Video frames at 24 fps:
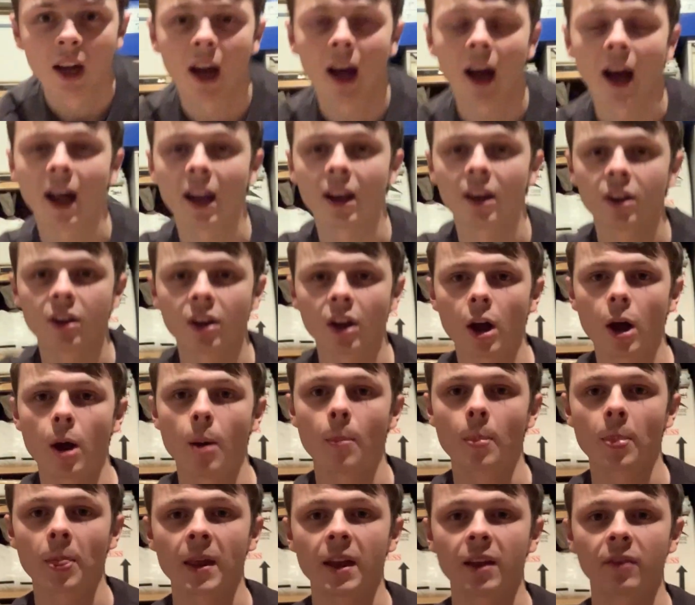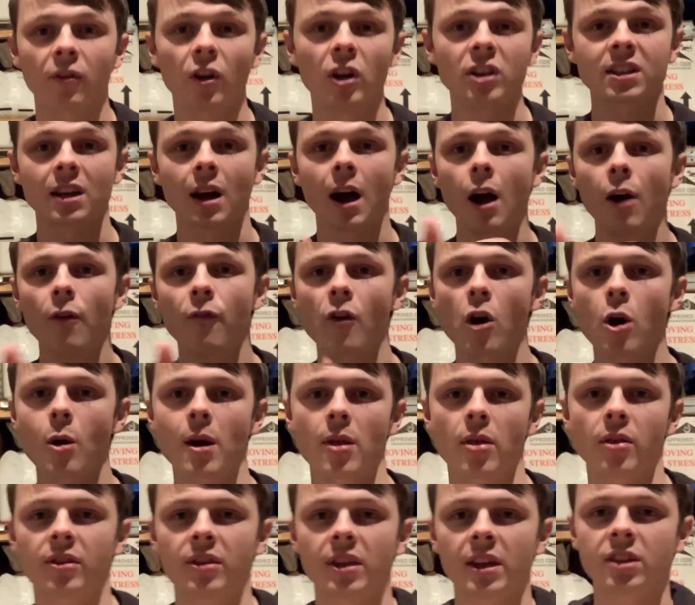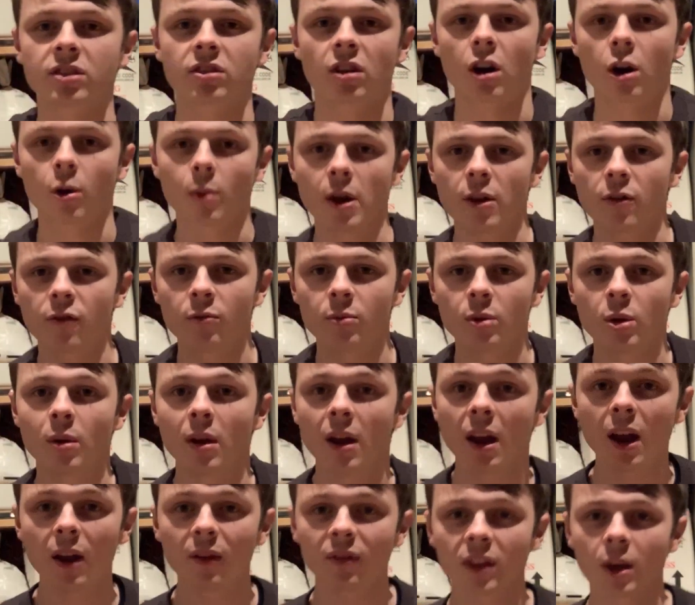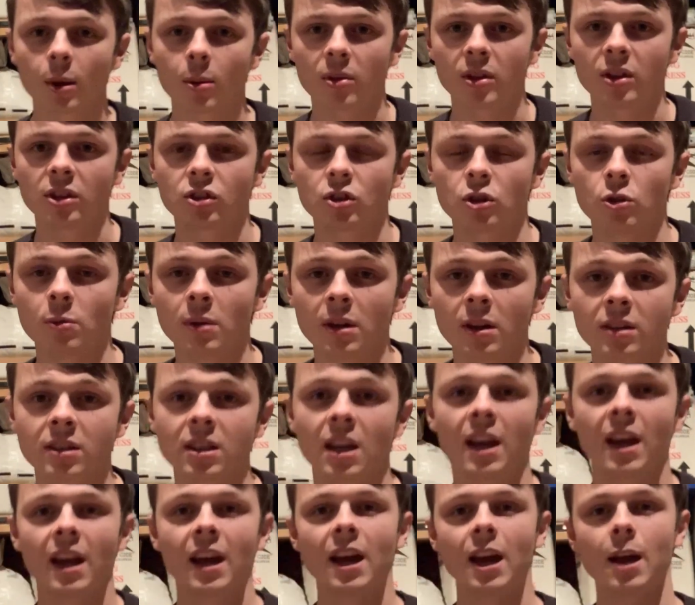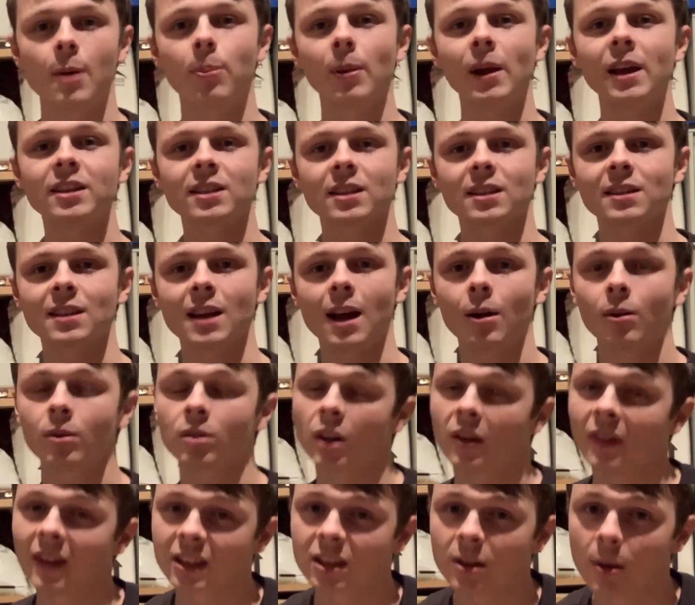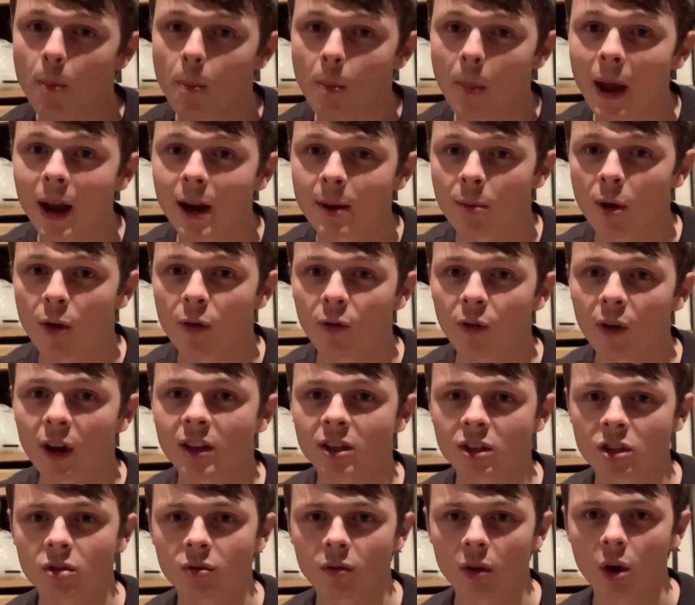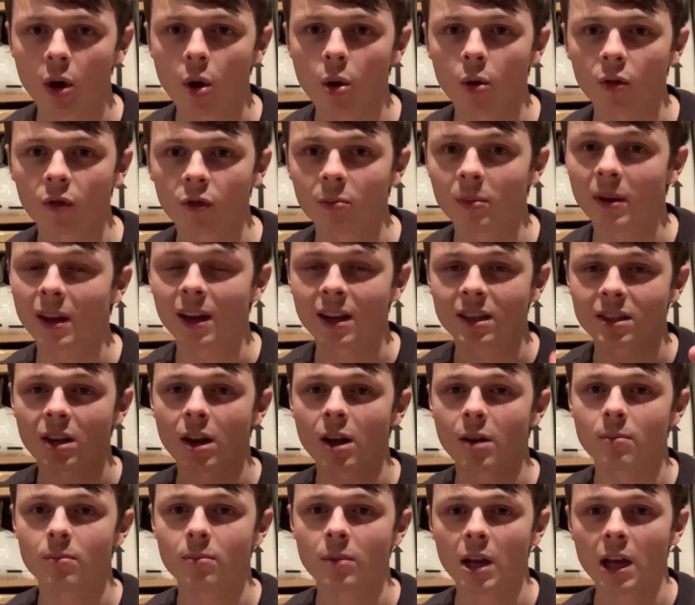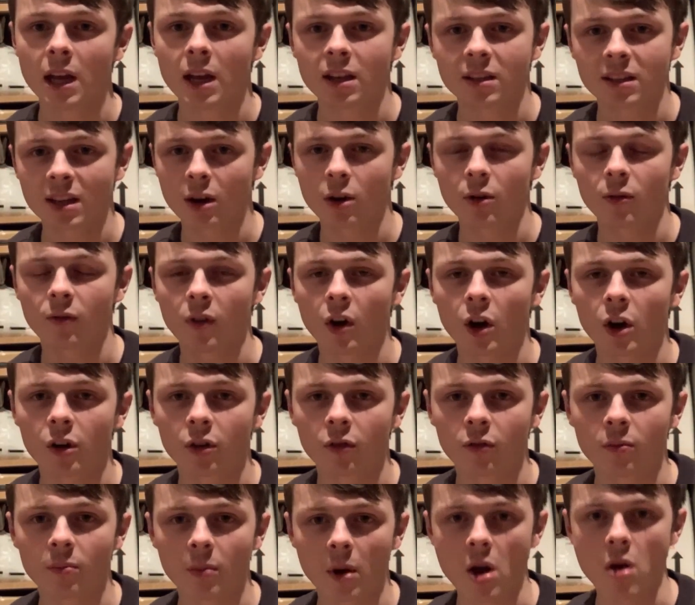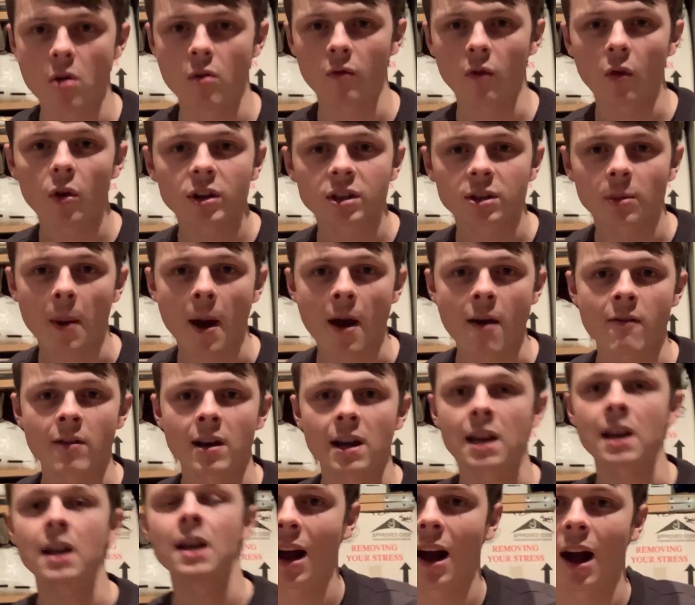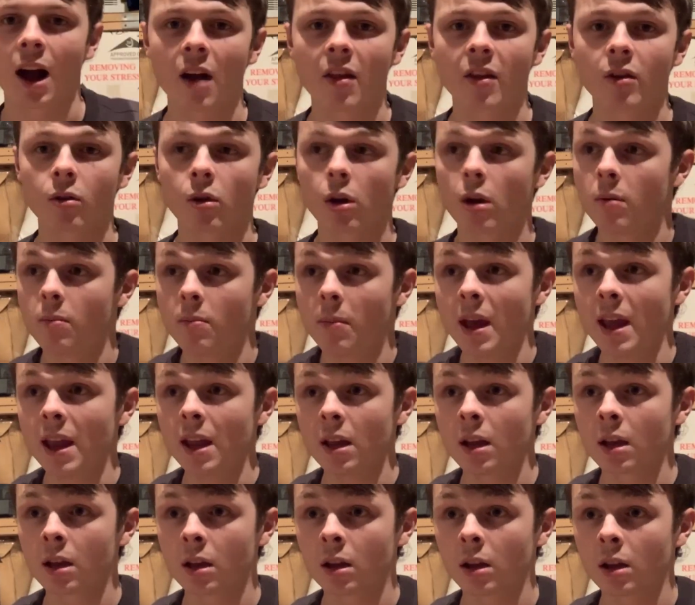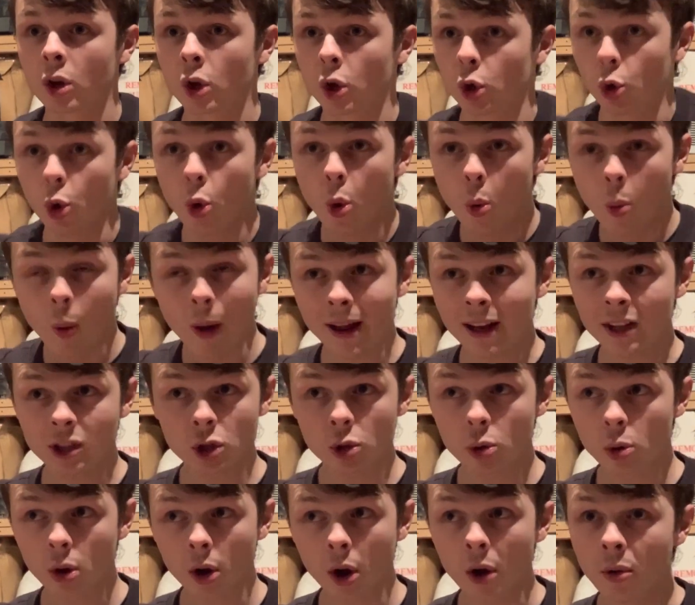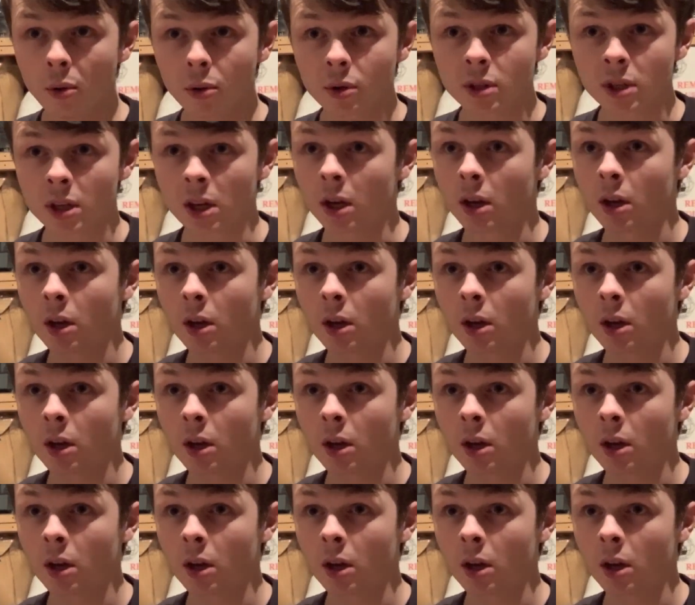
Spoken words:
And it finds out how far away the things are away from you. If they're within 2 meters, it plays a sound that I've had to beg my friends to record for me because I'm terrified of my own voice apparently. And then I'll go, "Mate, you're way too close.